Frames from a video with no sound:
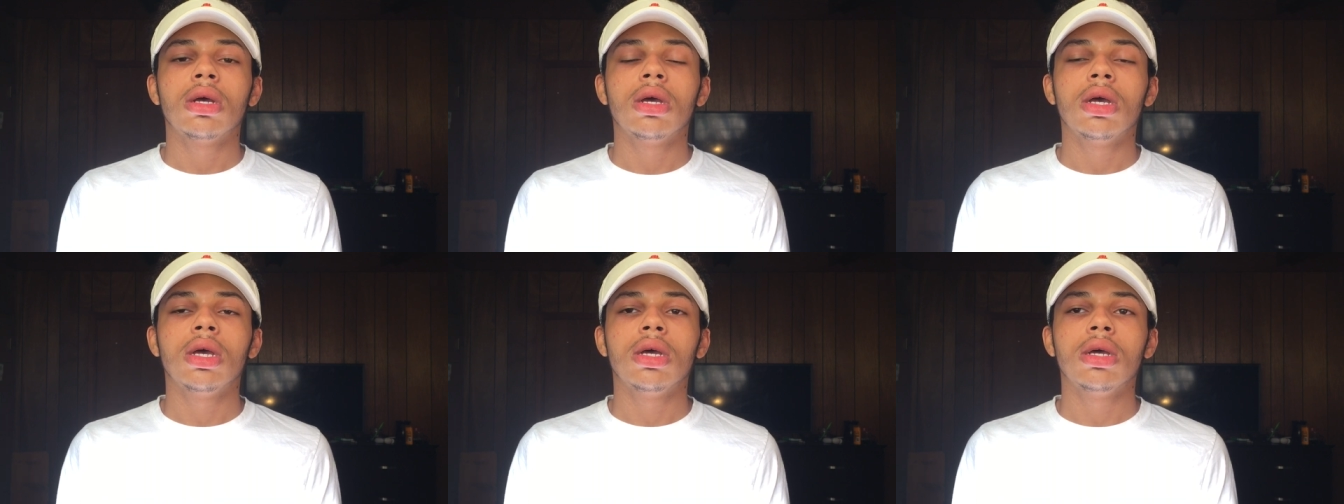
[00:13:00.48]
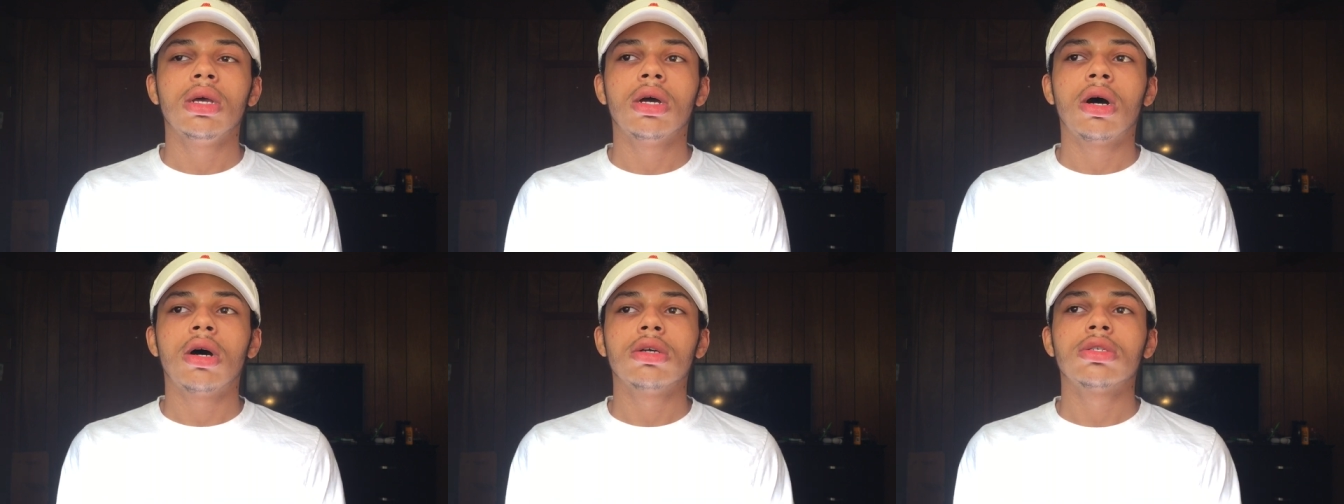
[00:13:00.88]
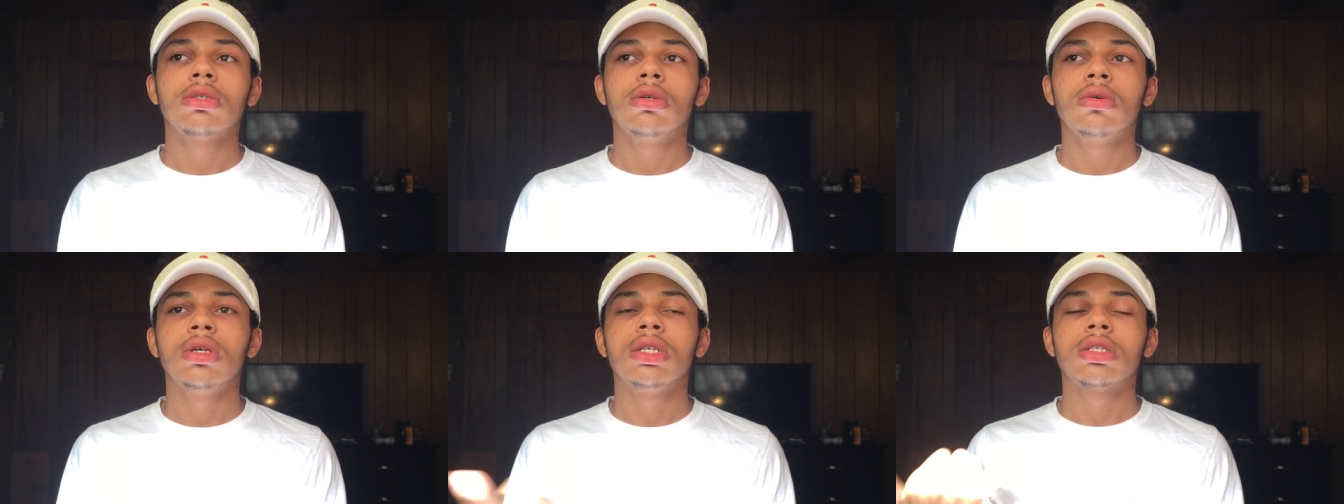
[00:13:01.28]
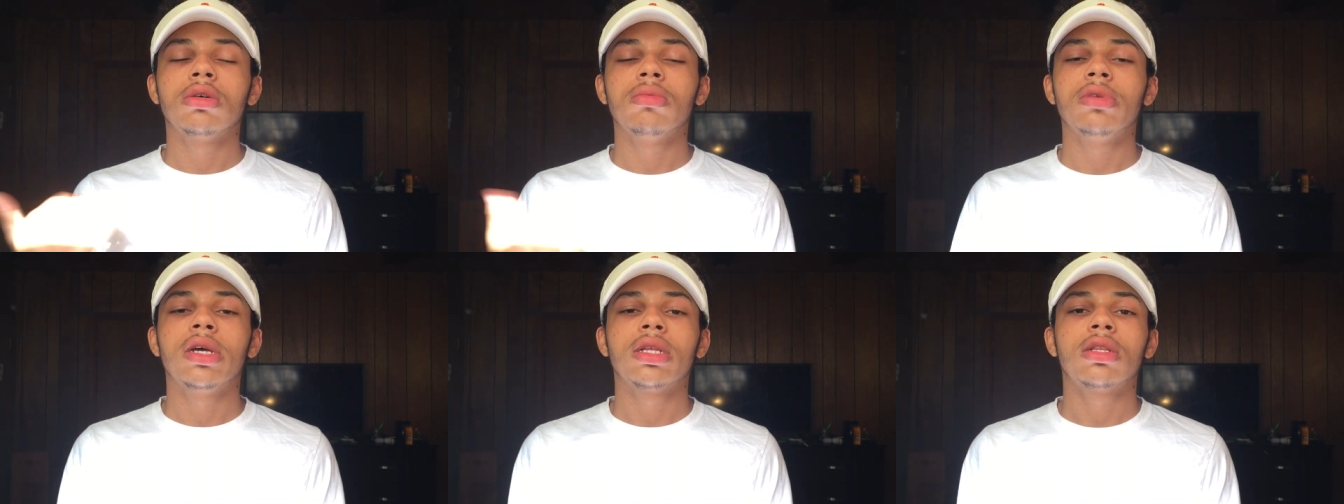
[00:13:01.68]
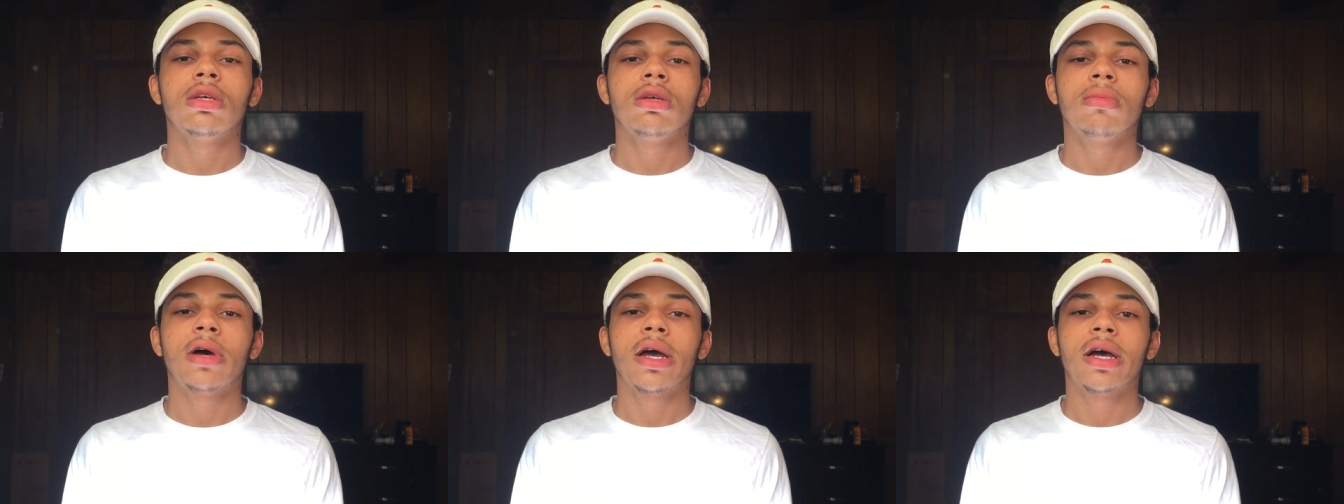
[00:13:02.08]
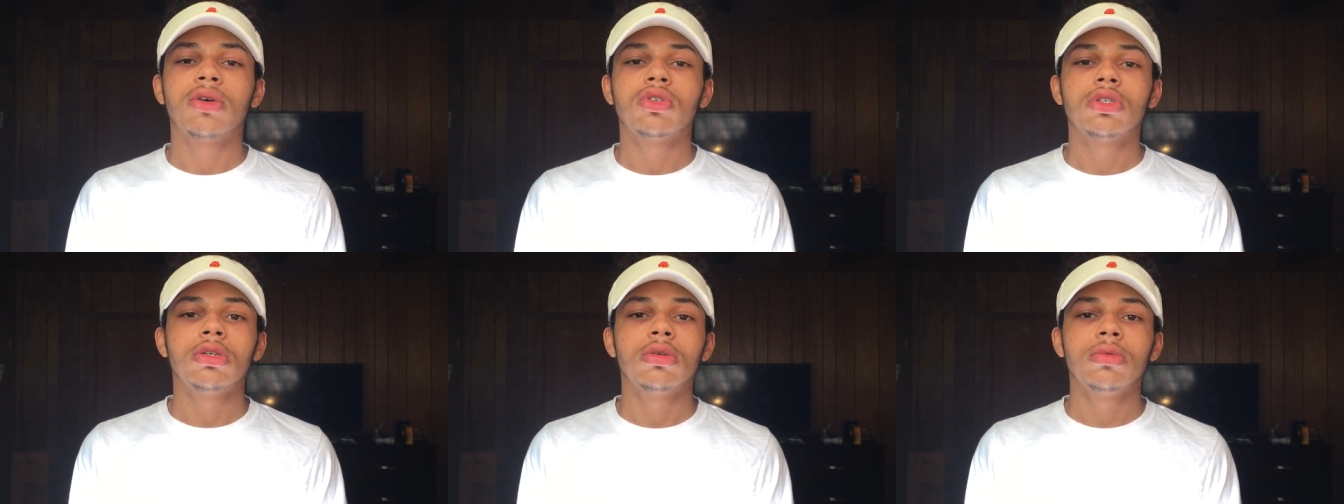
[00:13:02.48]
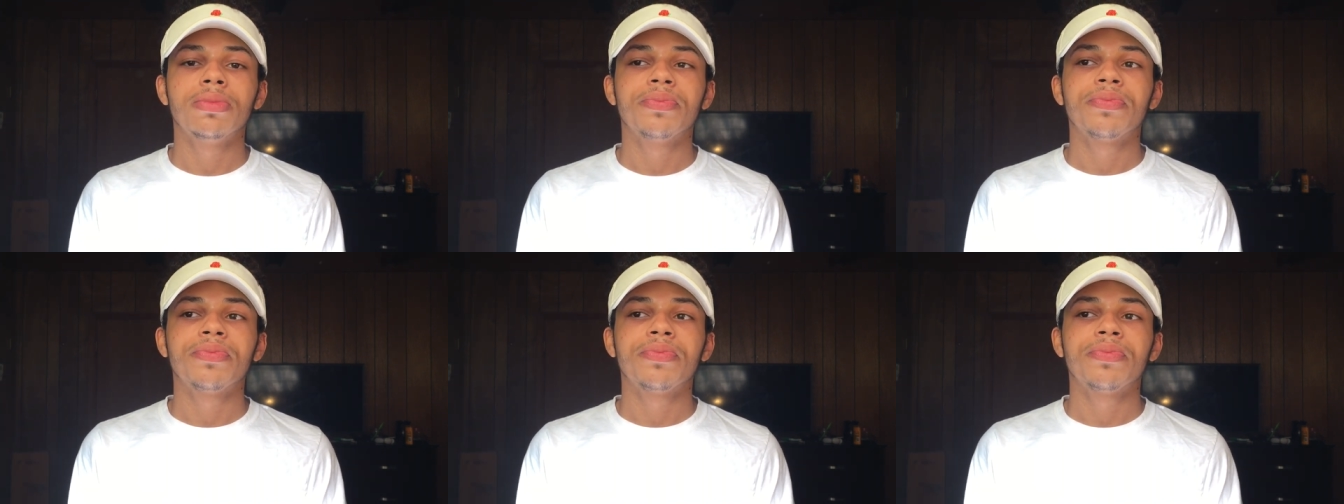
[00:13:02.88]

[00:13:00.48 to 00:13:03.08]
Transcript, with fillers: And also, it's gonna be at the end of my outro.